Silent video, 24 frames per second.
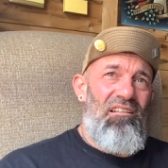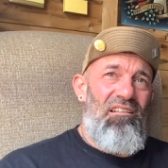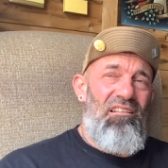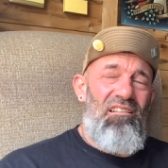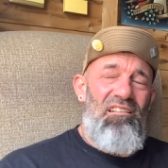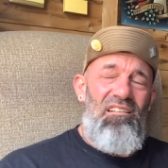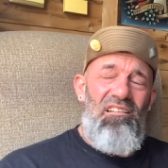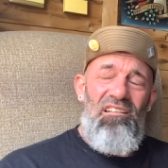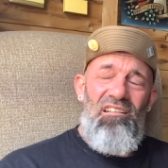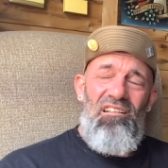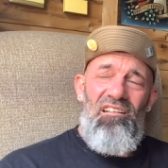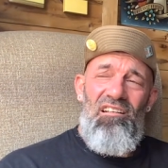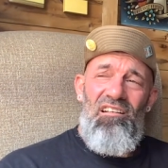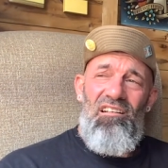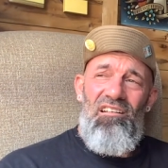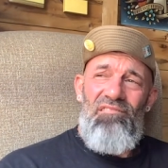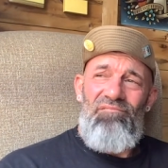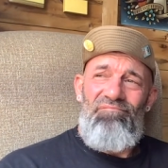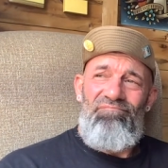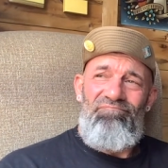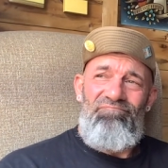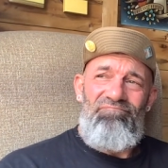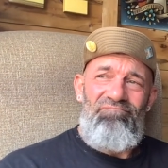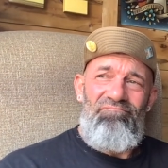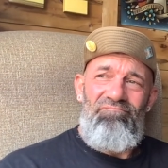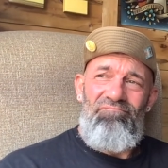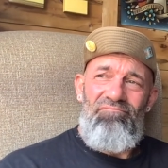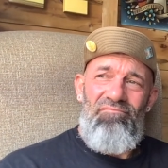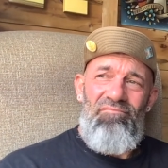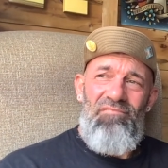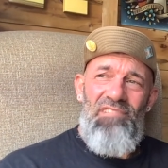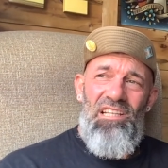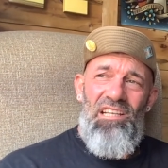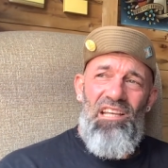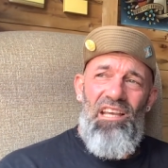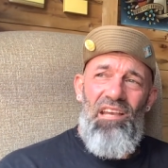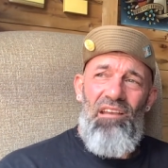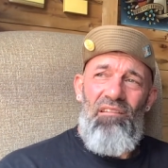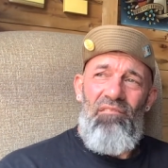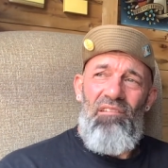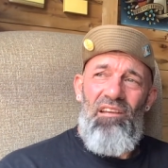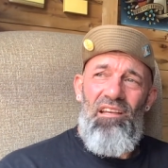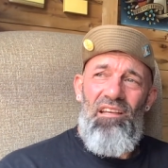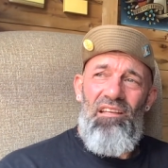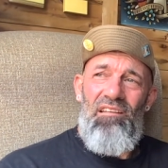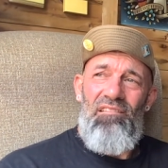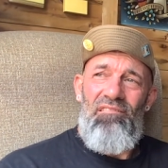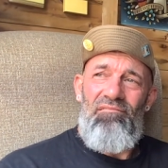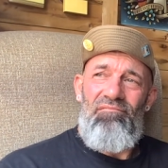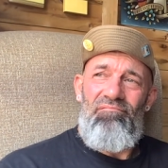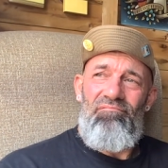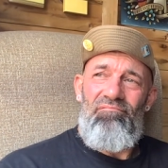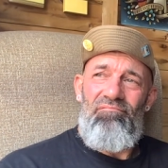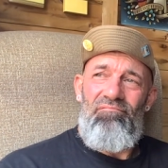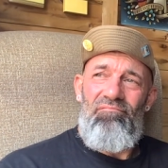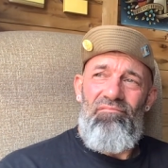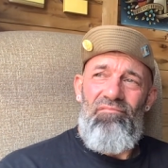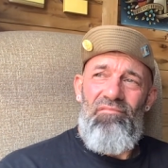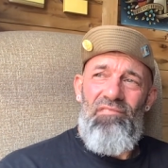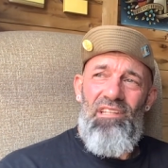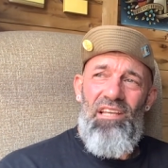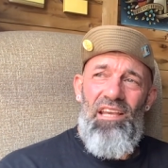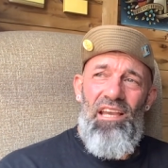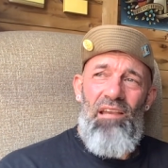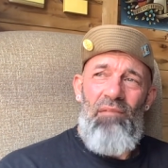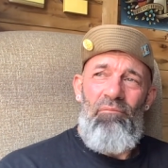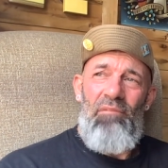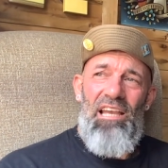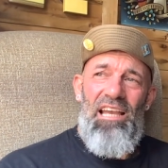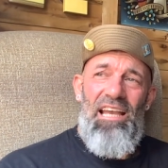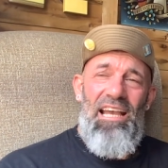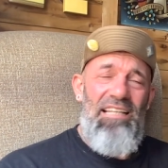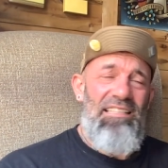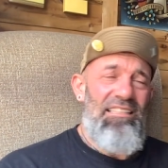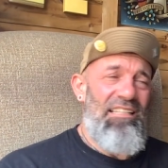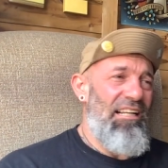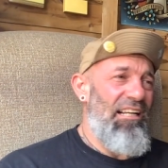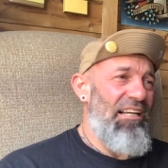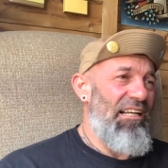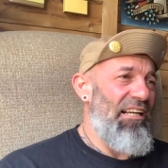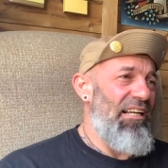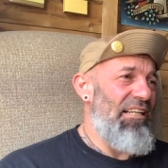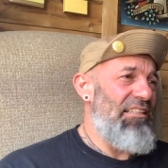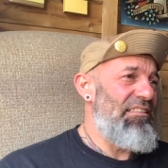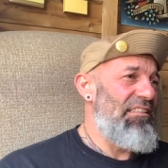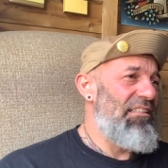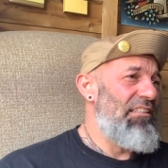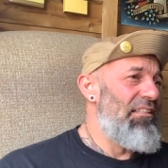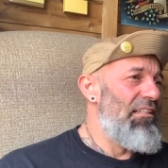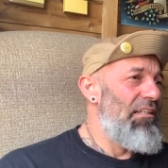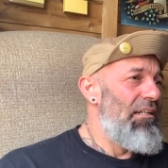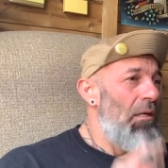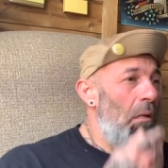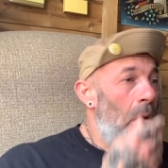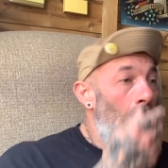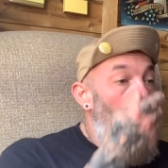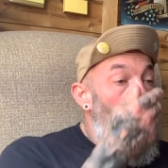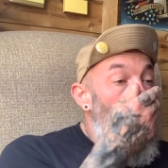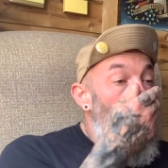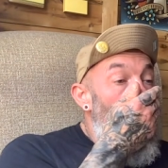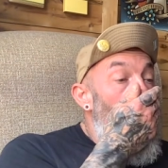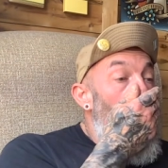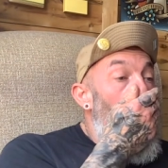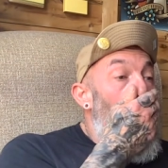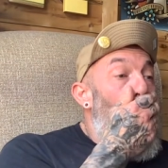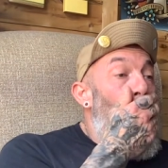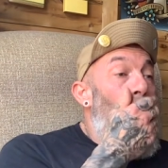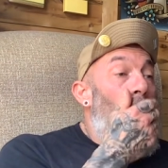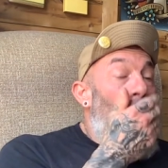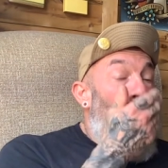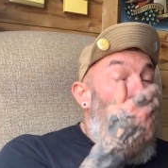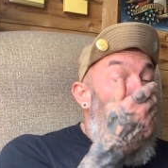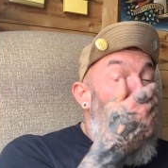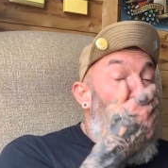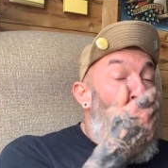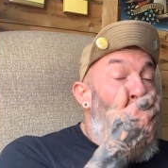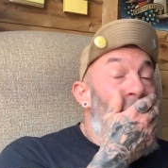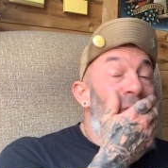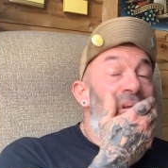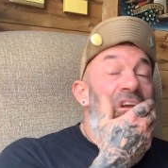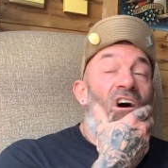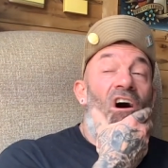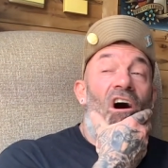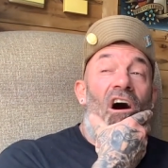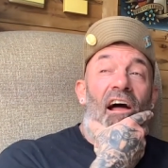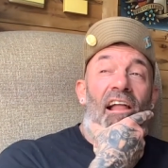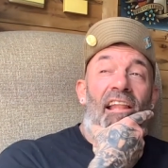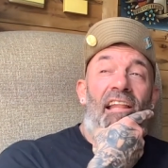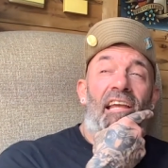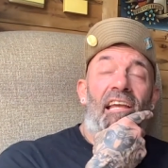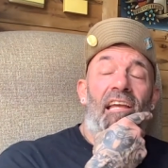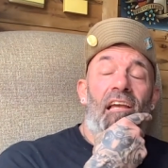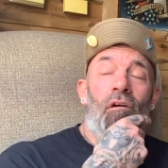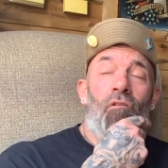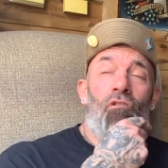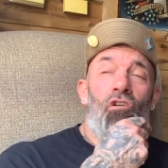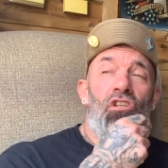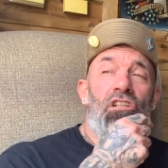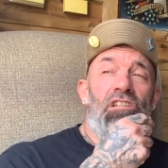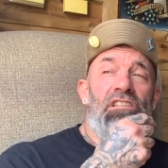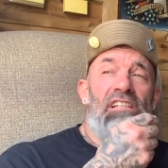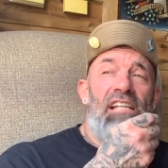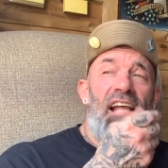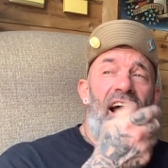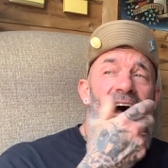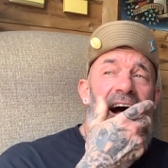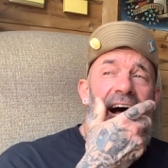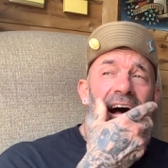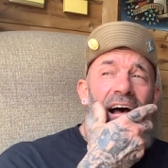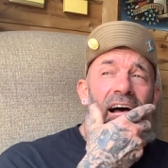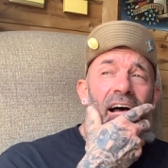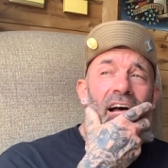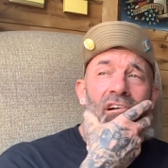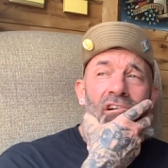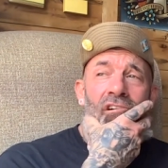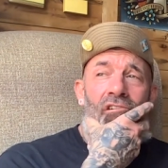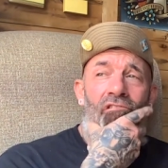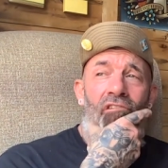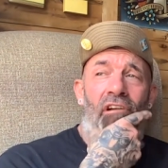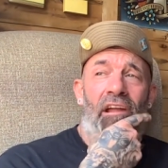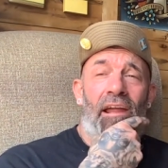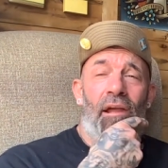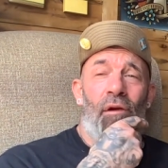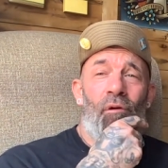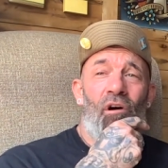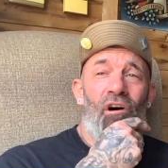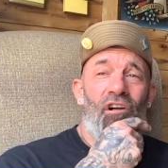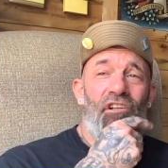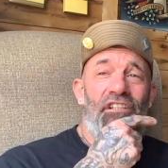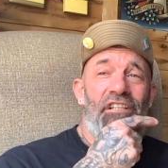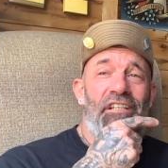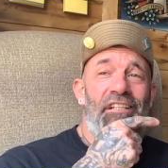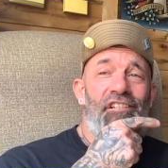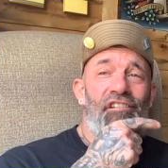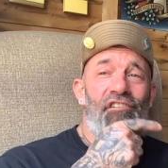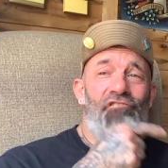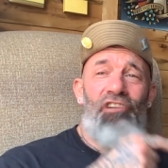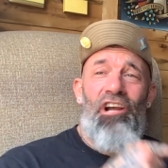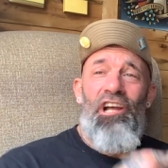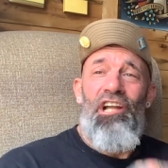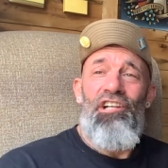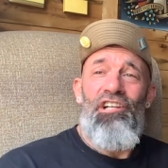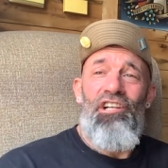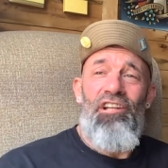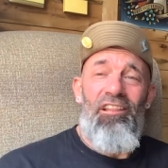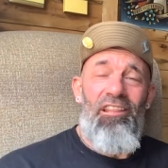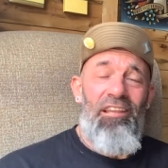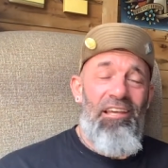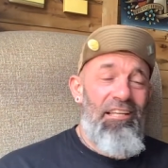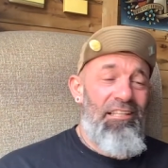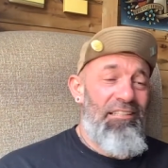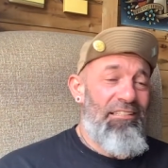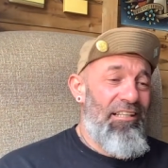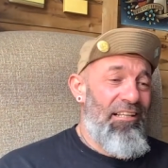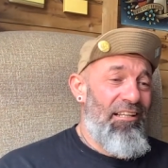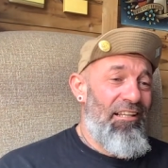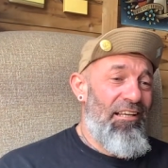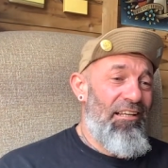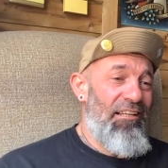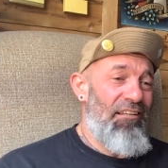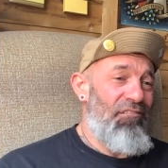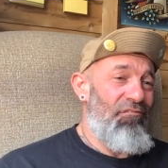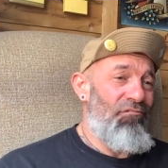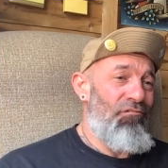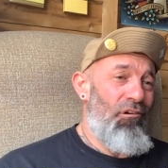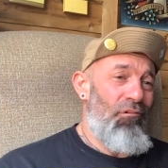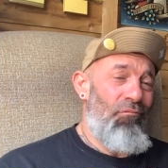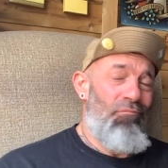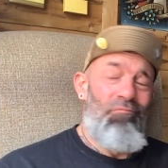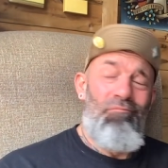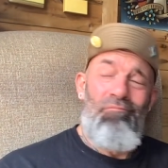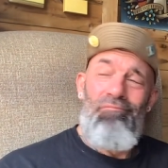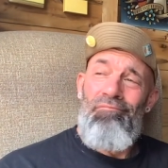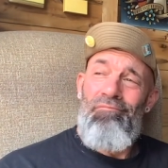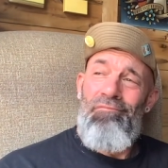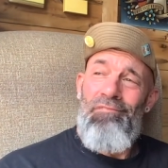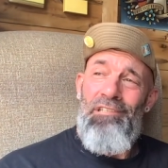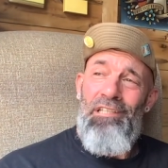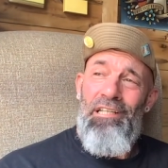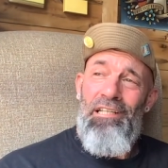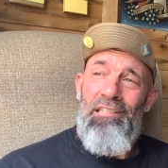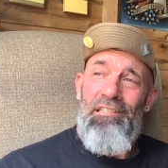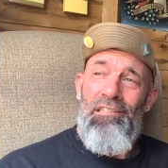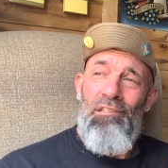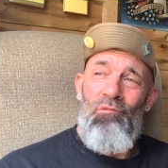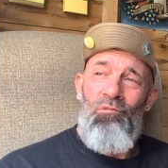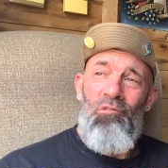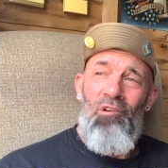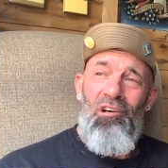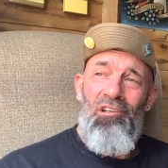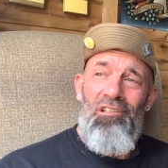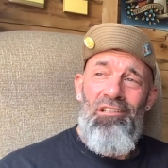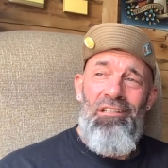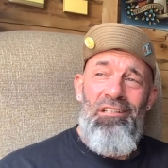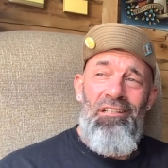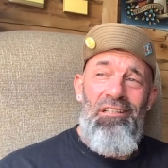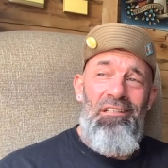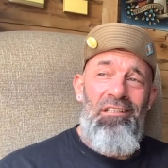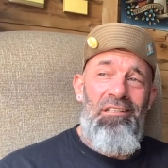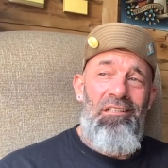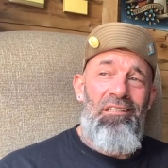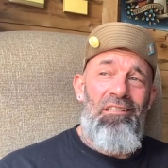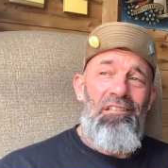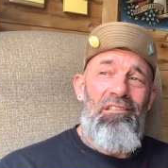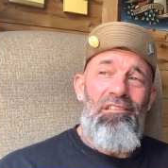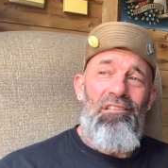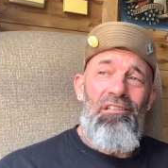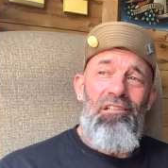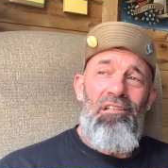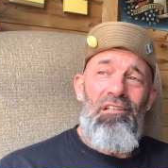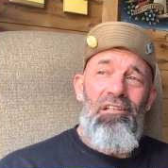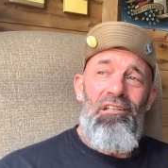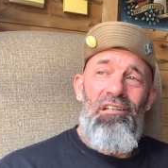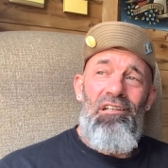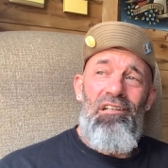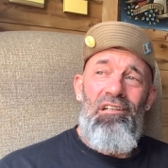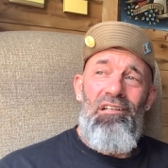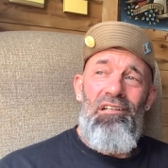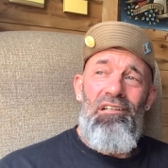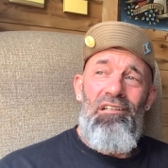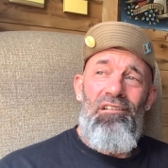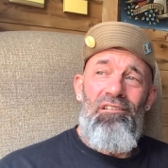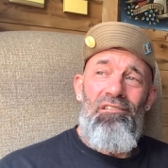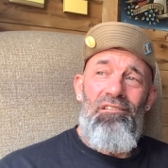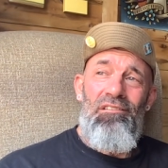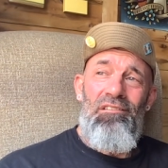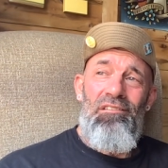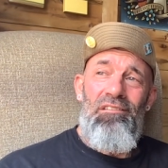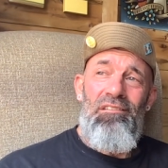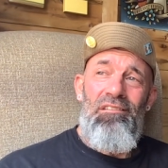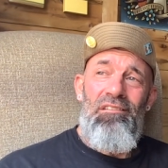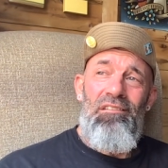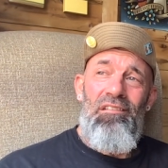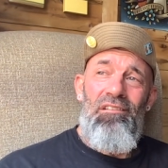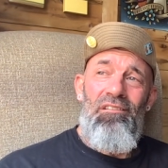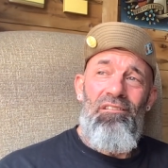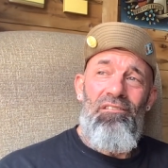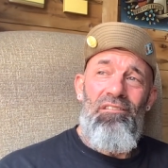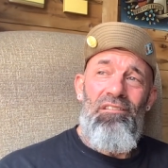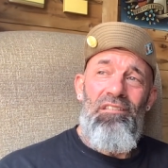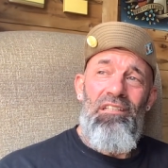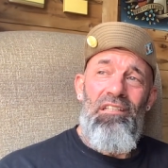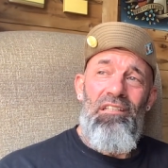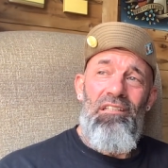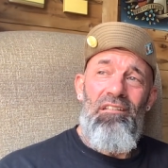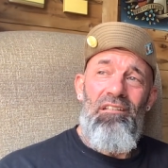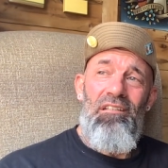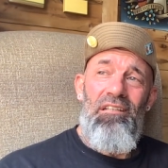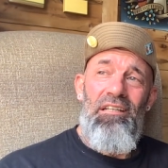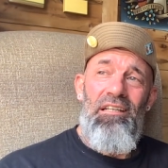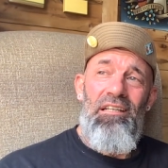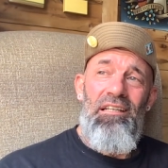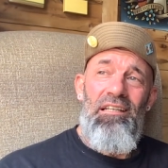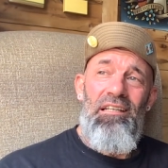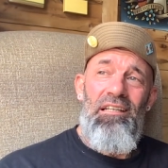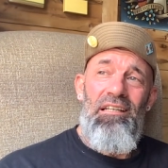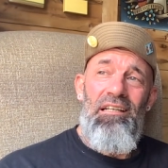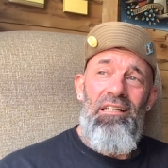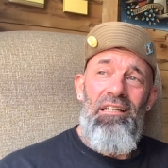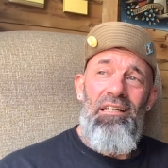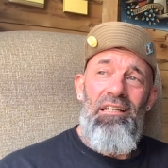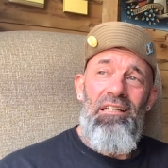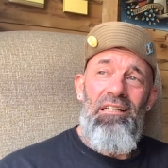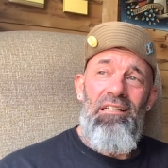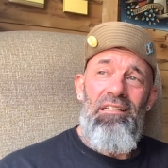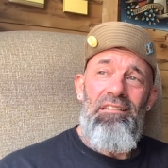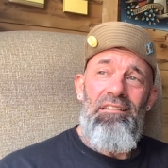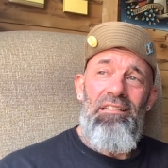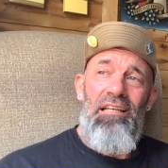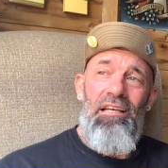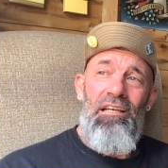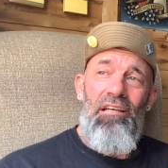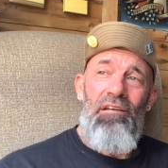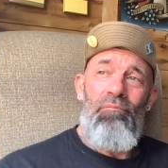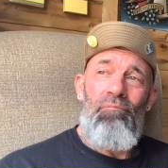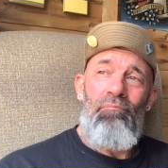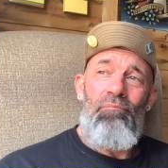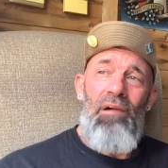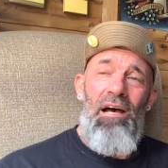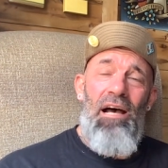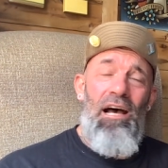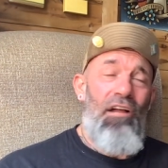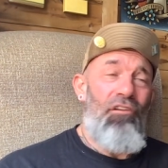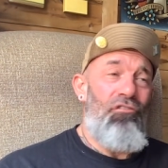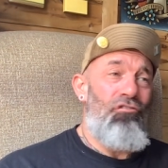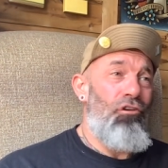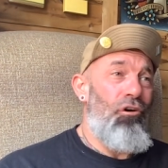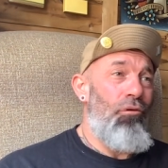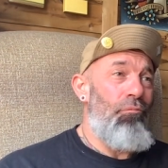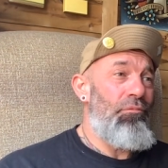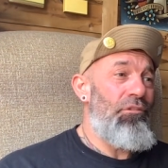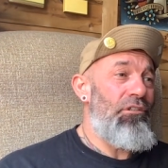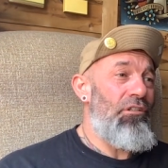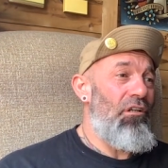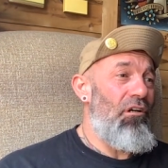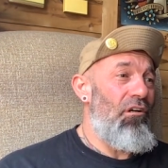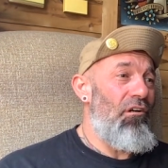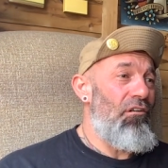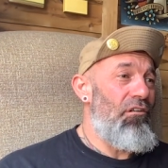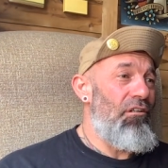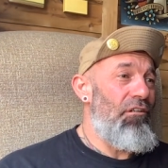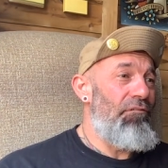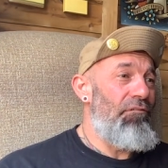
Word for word: I don't know, to keep me, keep me guessing, I guess. Uh, so I think I'm going to start re-watching Stranger Things, I think, from season one. So um, until the uh, second part drops on the